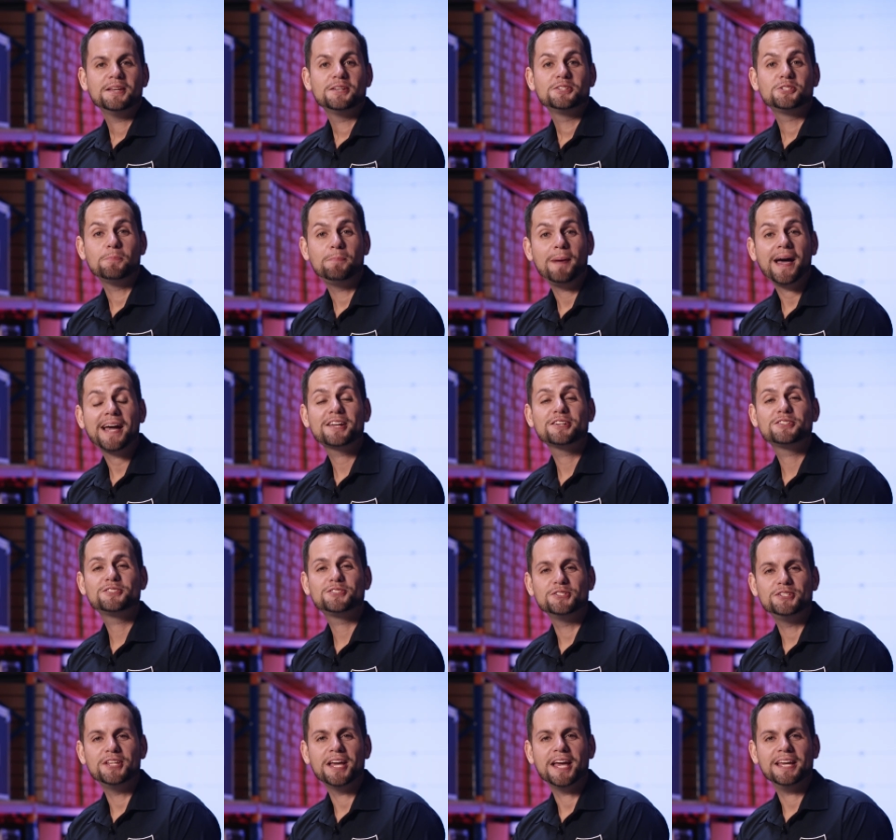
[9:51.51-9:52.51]
So back us
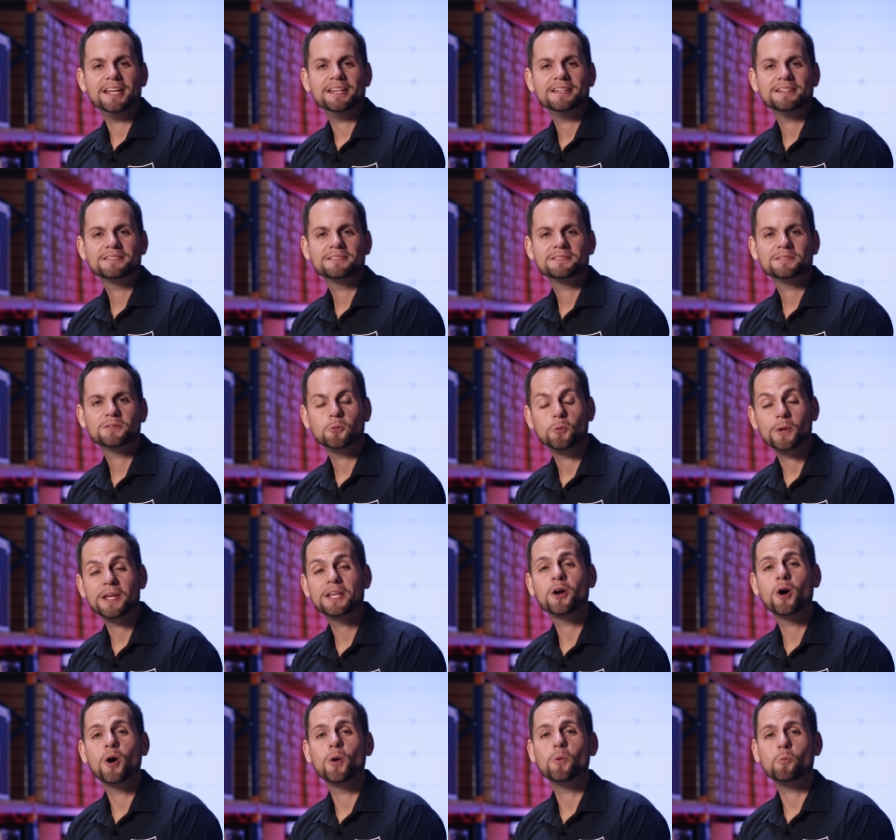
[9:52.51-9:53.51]
today. We
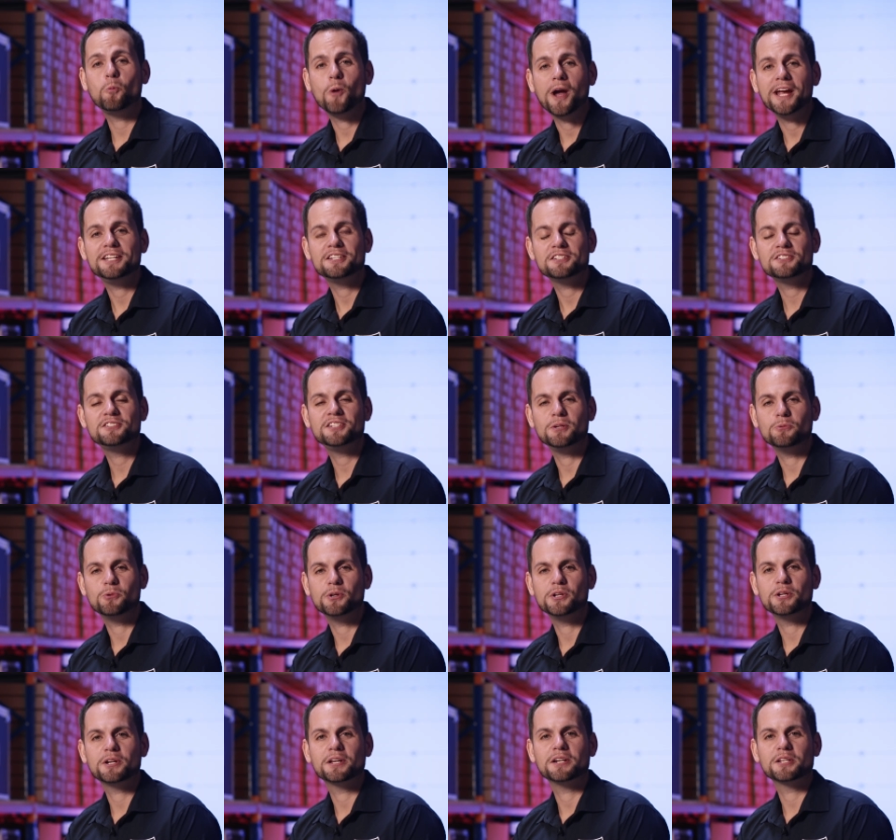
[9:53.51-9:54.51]
can't wait to see
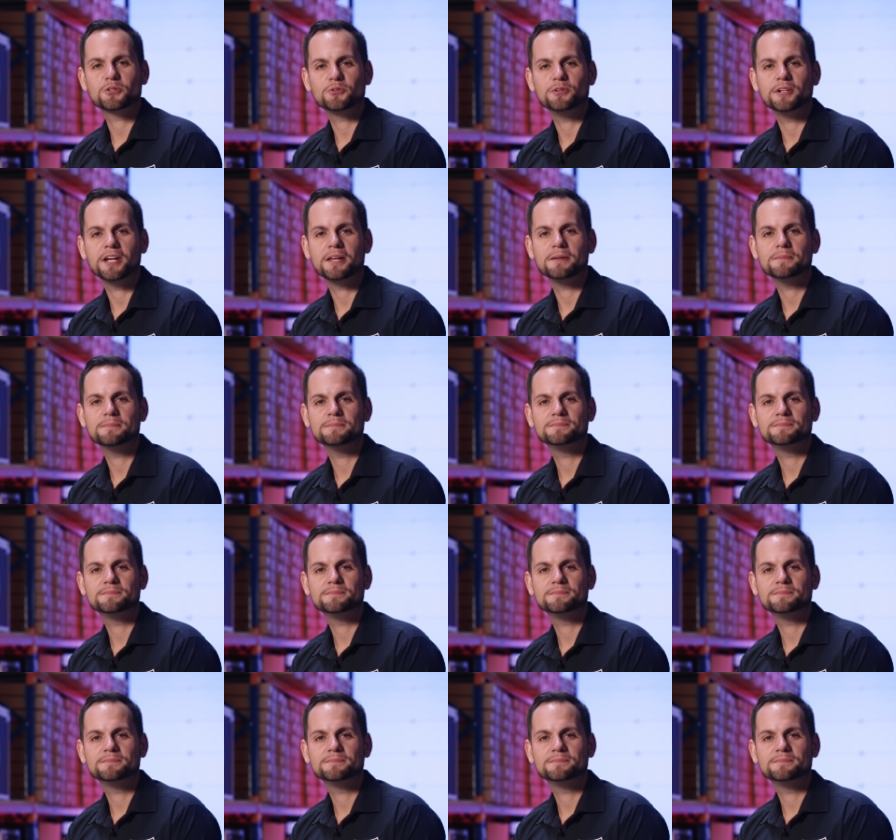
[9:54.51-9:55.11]
what you're going to create.